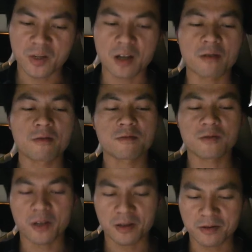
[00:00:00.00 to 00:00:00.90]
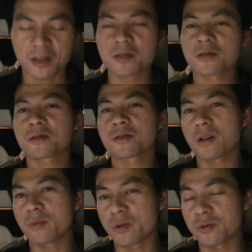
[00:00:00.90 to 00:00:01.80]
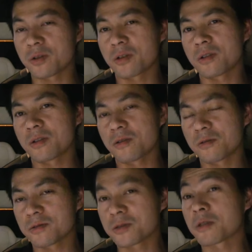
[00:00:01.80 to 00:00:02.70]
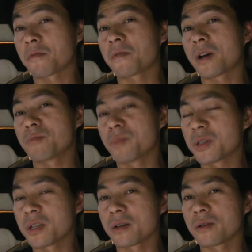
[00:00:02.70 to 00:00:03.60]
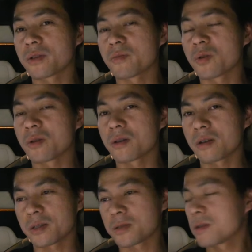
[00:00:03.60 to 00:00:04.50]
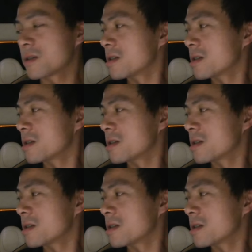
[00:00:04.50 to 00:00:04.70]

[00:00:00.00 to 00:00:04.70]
okay, let's talk about the stuff I'm missing on the Model S.